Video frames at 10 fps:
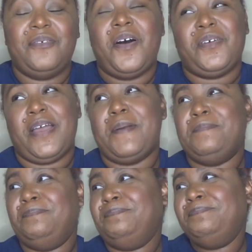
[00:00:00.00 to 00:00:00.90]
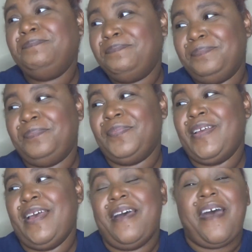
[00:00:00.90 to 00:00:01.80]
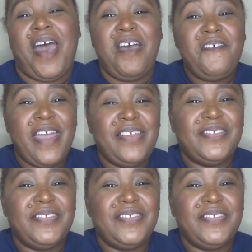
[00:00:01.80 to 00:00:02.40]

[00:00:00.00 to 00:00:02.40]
Okay, I've had